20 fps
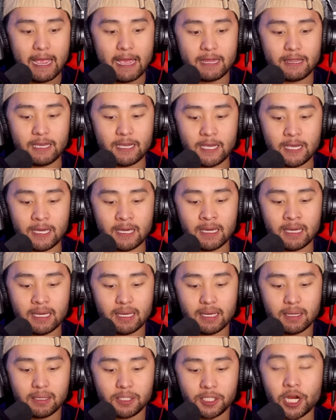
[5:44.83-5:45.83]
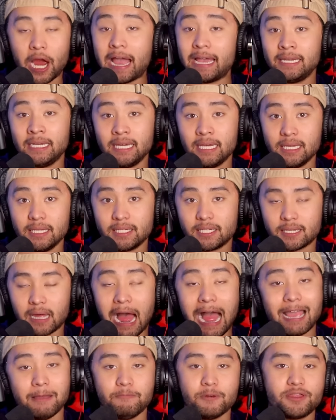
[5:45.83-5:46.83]
The Chinese
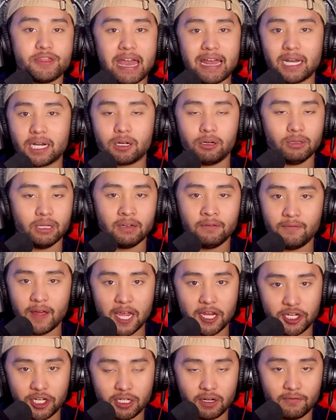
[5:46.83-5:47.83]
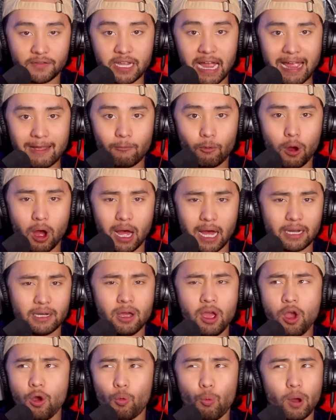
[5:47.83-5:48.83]
hypothetical invasion of Taiwan
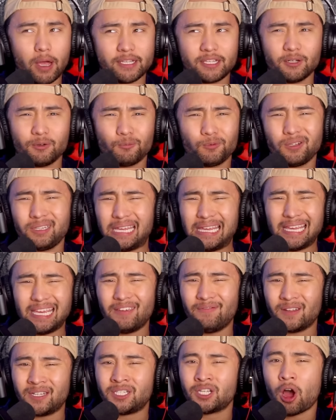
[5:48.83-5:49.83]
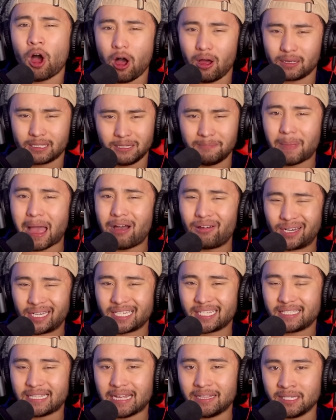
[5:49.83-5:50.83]
wasn't really even talked about
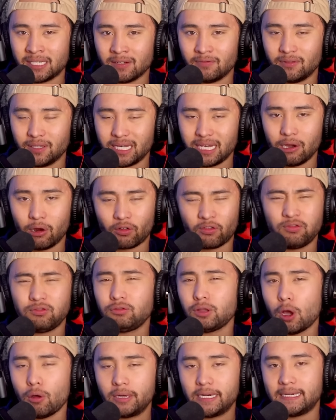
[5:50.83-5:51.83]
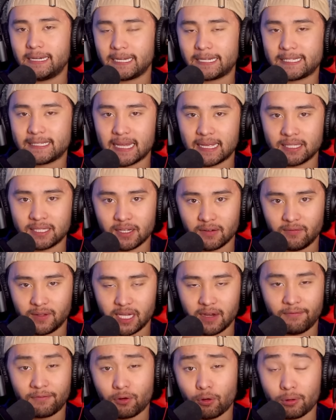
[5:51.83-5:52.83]
extensively or floated extensively,
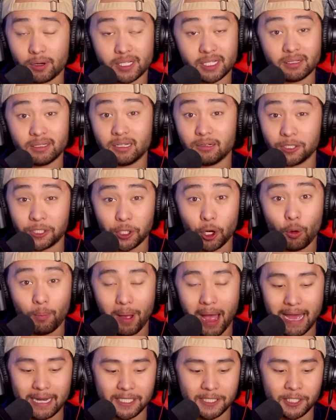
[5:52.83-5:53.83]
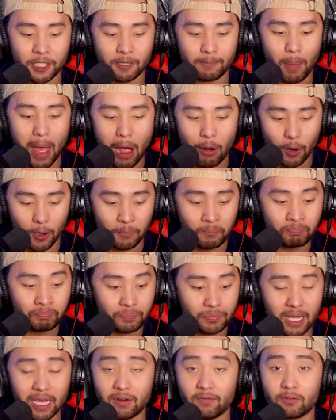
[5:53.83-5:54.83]
of course, until Joe Biden took power.
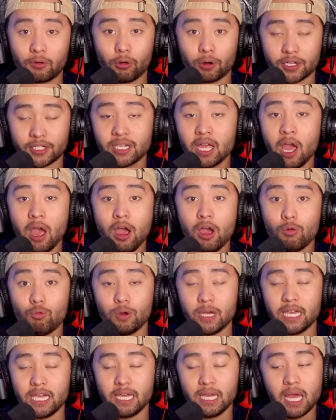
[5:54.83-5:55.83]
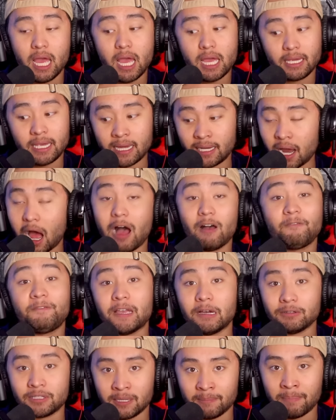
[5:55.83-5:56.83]
And of course, we cannot
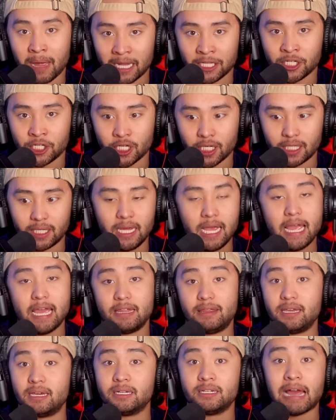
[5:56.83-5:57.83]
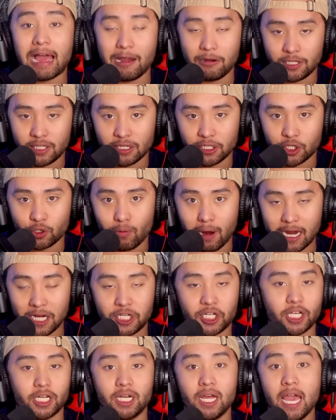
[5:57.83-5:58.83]
fail to mention the entire
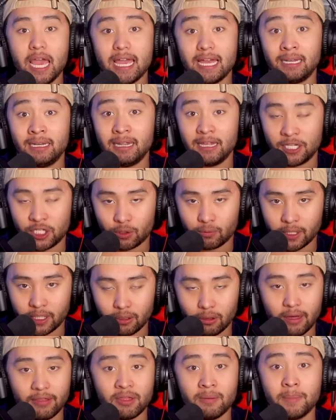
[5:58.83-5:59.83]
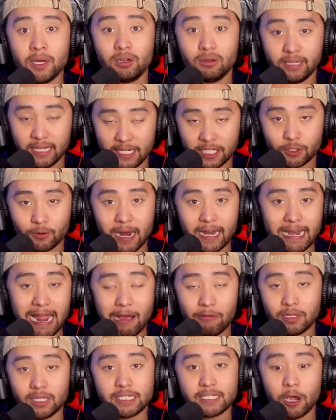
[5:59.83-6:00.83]
situation in Israel and the Middle East right
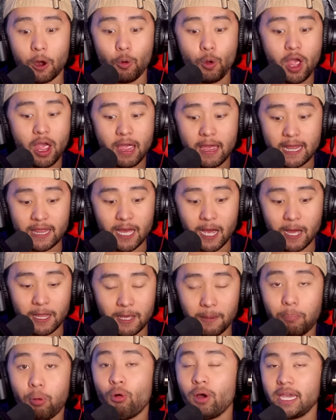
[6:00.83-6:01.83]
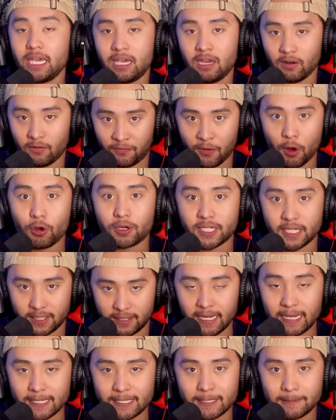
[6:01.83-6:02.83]
now. And so the, the point here, folks, is
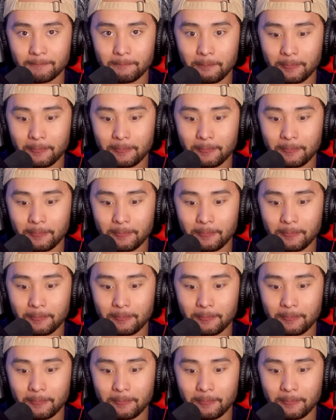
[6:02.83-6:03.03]
this.